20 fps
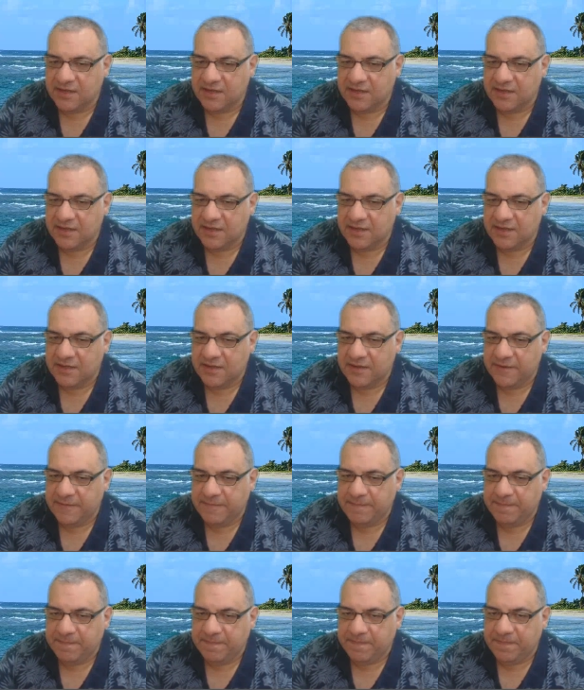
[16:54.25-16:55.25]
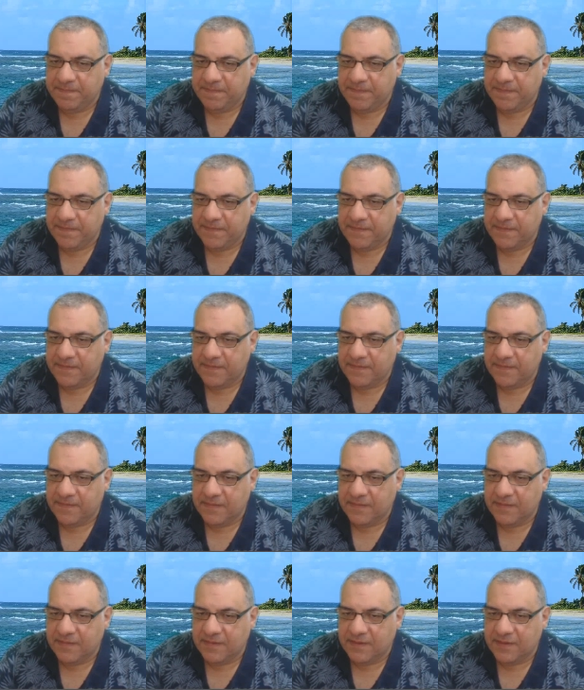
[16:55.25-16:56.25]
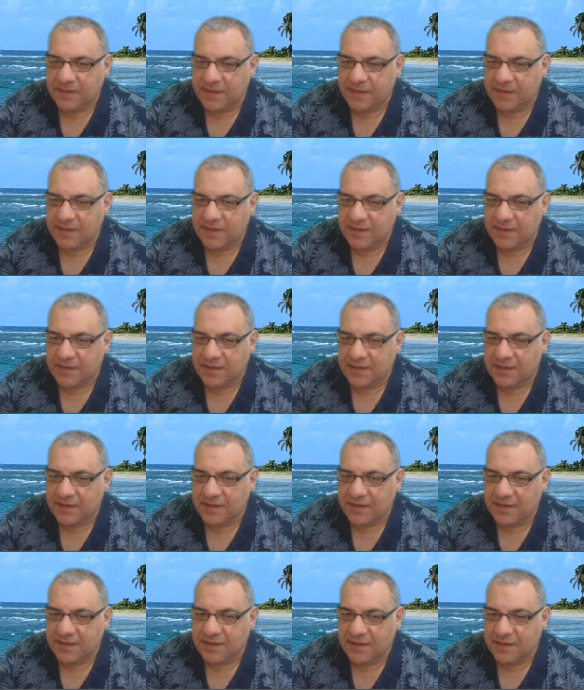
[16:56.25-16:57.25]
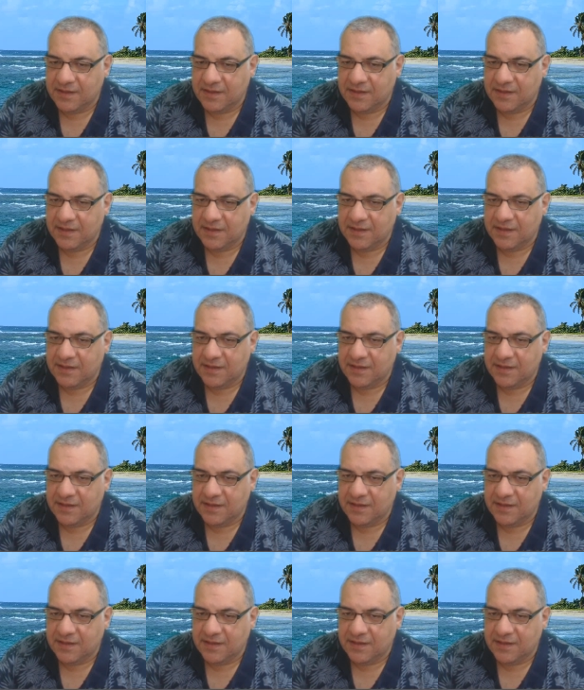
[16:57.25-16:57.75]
Nobody speaks.